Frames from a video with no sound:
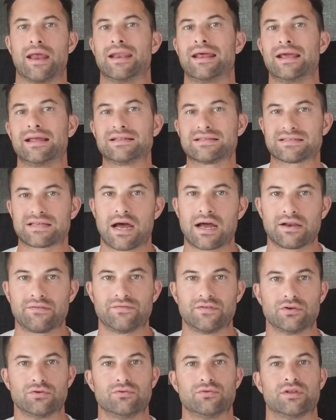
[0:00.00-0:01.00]
and inside
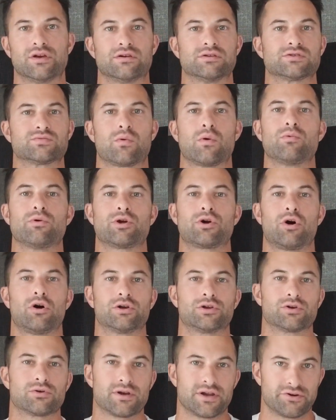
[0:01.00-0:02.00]
of you, there's what we
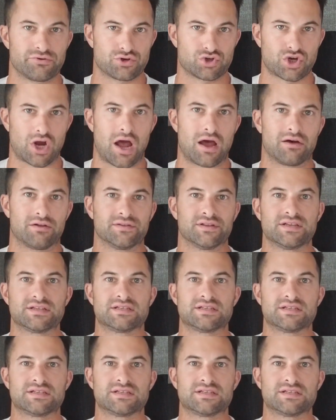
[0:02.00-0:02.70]
call your inner child.